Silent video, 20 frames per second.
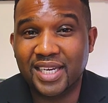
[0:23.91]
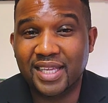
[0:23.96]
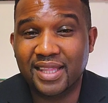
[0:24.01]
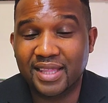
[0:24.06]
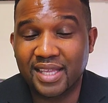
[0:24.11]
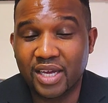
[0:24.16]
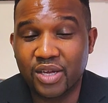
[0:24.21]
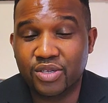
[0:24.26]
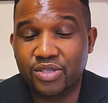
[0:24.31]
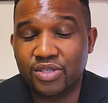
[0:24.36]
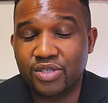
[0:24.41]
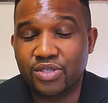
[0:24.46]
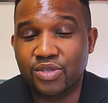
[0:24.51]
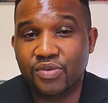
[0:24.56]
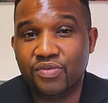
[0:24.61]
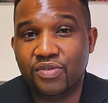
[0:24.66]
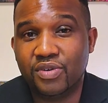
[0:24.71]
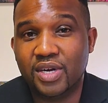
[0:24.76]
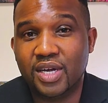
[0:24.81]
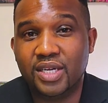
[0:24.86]
thousands
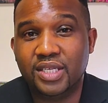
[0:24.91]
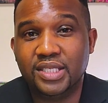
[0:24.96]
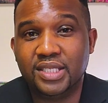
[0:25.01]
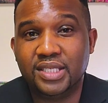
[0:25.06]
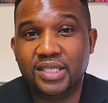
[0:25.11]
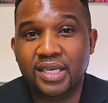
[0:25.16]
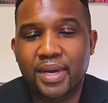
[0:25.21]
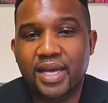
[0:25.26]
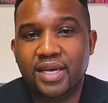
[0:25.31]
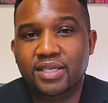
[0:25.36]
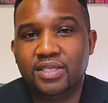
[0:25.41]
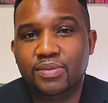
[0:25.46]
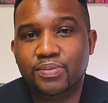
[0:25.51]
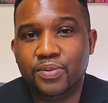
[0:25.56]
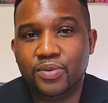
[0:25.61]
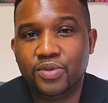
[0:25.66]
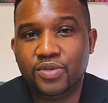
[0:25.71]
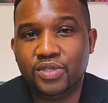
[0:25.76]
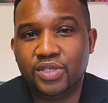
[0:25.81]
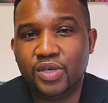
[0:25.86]
of rands by
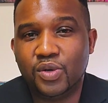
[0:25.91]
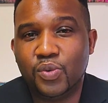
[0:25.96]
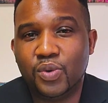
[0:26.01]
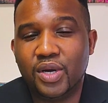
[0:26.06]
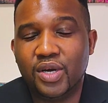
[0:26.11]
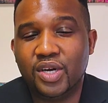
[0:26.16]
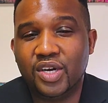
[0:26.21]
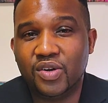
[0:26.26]
exposing one